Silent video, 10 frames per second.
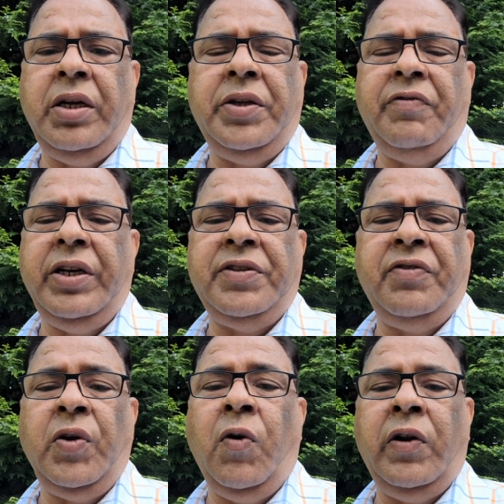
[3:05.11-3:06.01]
Otherwise
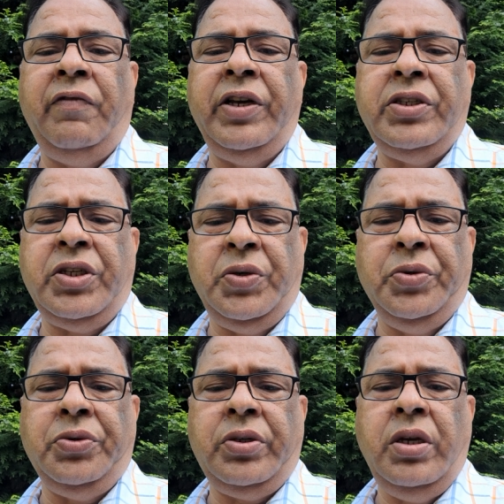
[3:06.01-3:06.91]
we always
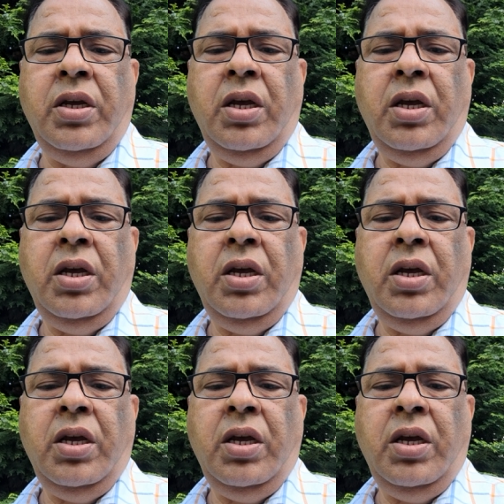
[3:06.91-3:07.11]
use